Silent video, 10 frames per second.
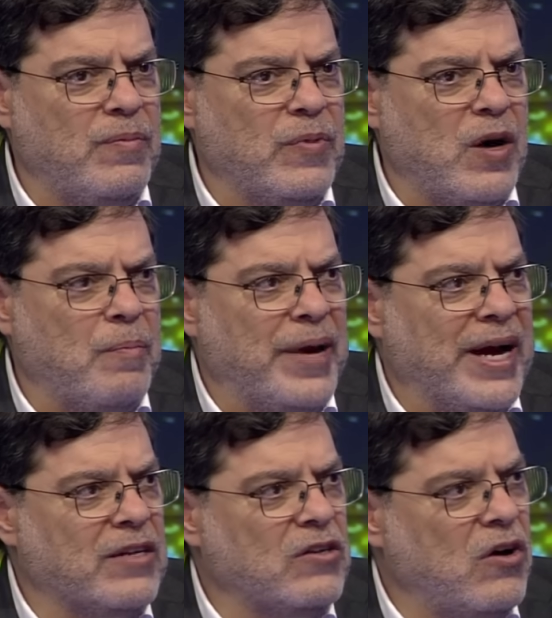come
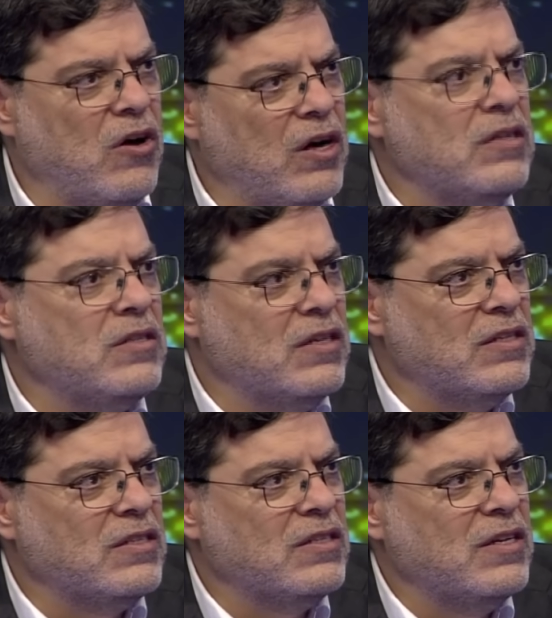back to haunt
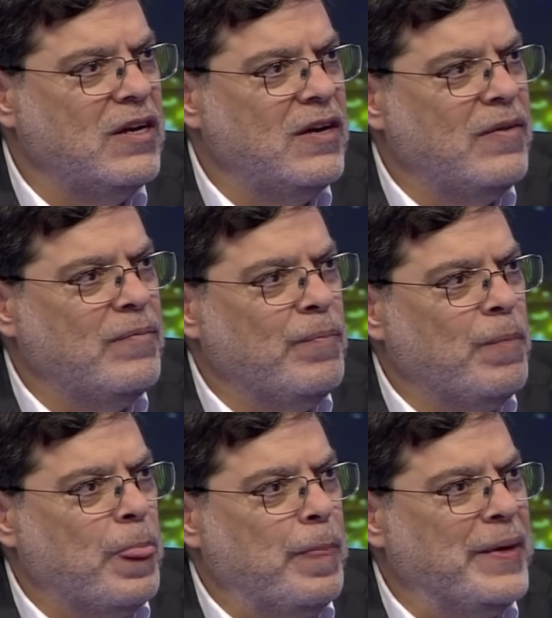us
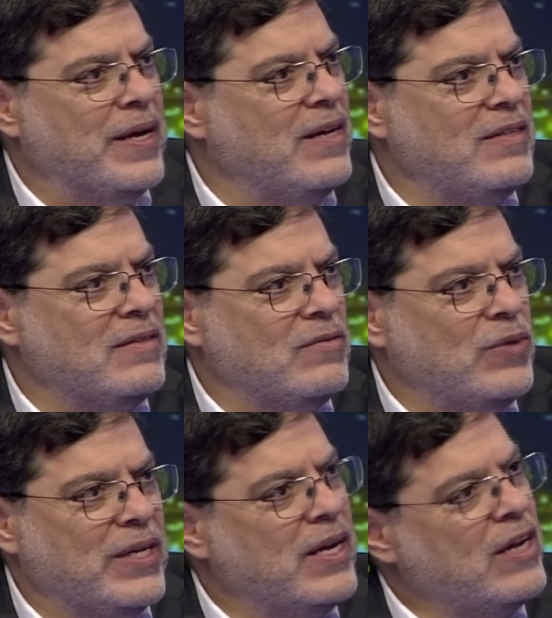because we
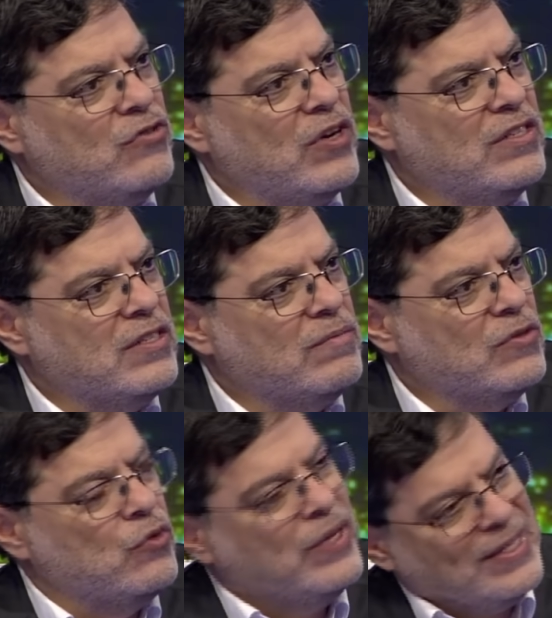cannot trust him?
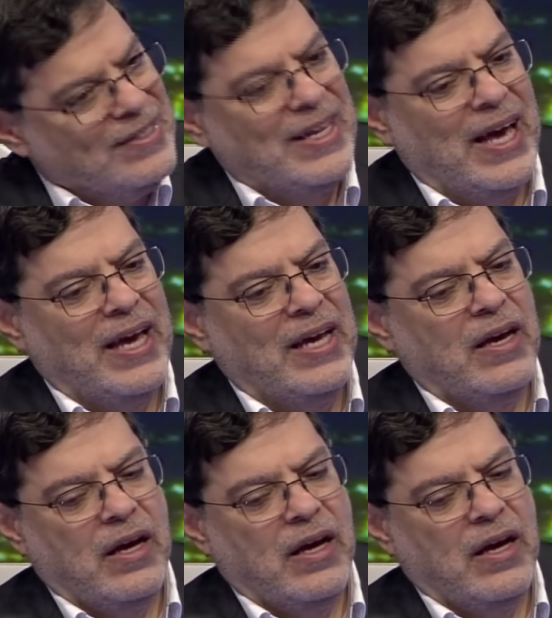So let's say